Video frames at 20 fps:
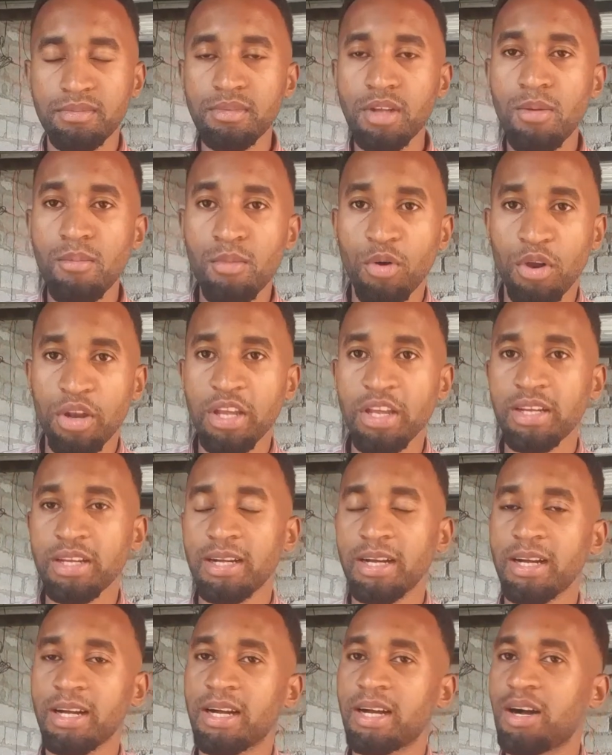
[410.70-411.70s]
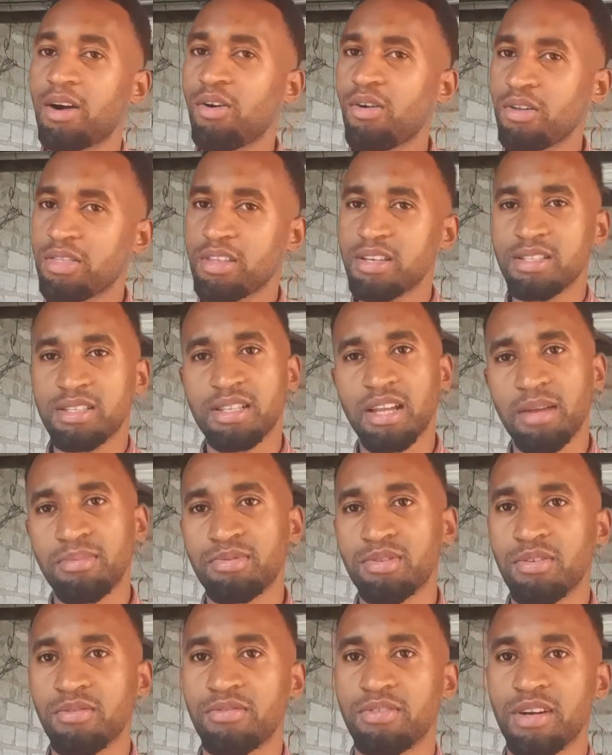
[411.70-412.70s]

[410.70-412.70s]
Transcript: moringa, all these types of